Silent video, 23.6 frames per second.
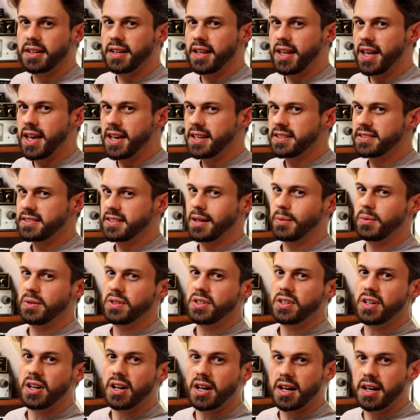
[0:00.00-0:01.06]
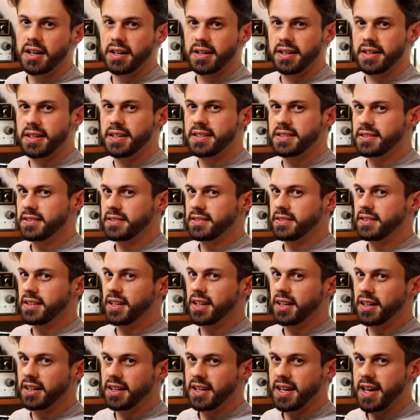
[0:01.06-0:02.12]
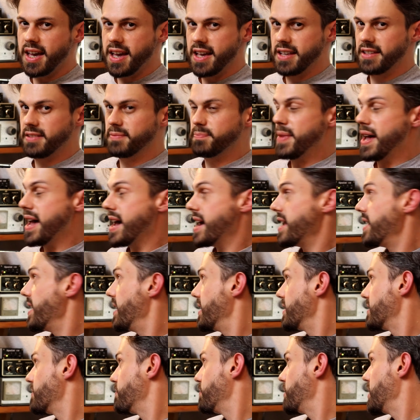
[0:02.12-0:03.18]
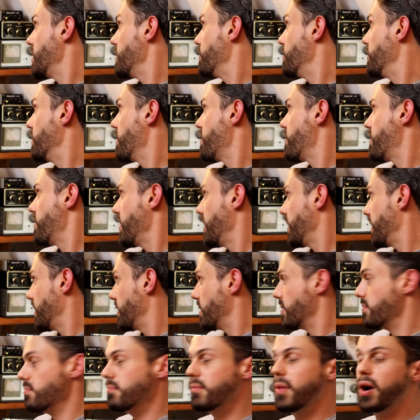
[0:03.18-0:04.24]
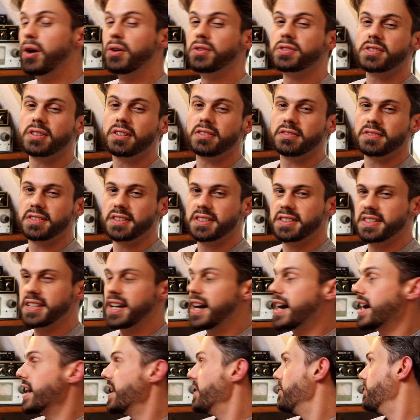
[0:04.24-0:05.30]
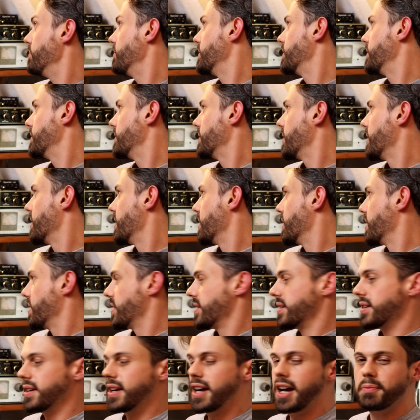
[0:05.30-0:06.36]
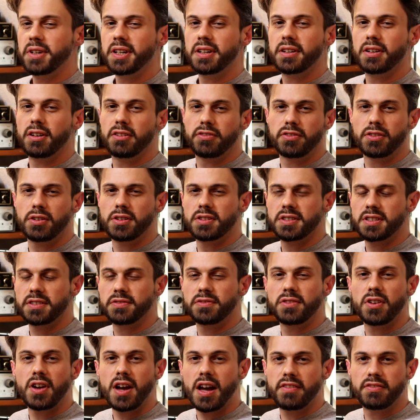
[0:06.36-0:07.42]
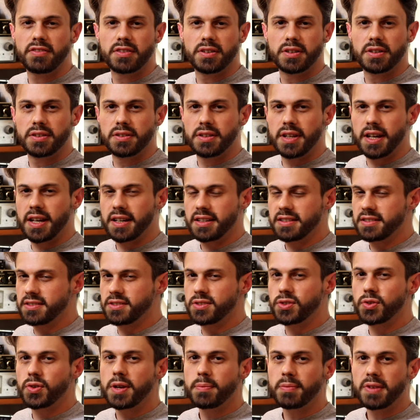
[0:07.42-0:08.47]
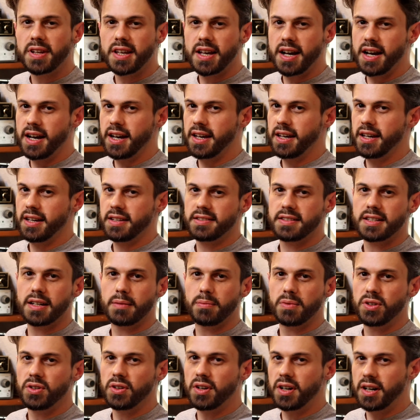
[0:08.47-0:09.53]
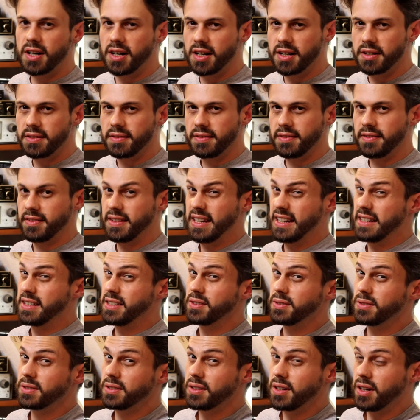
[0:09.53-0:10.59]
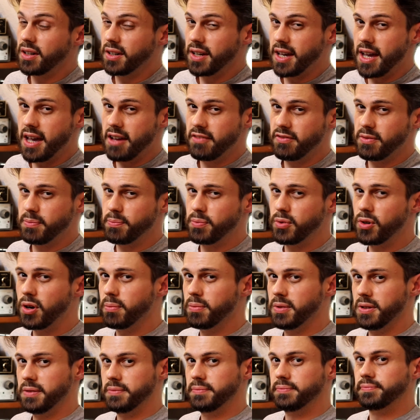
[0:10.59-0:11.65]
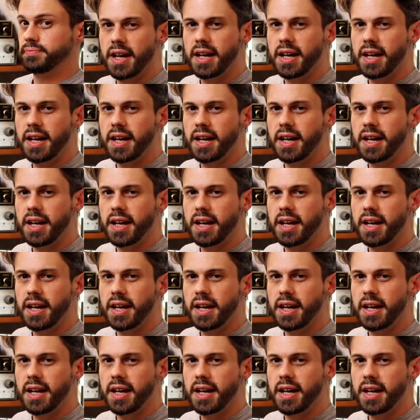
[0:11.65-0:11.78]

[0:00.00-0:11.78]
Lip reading: SWR isn't nearly as bad as people think, most of the time. I mean, of course, if you have an extremely high SWR, then you're gonna have a problem.